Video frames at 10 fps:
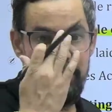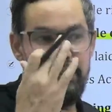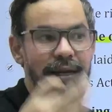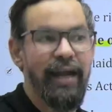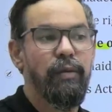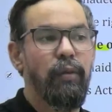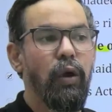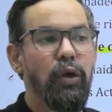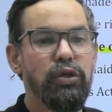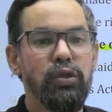right
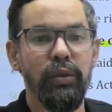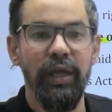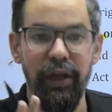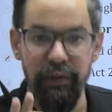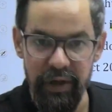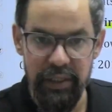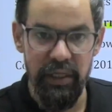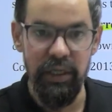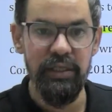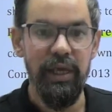belongs to the investors.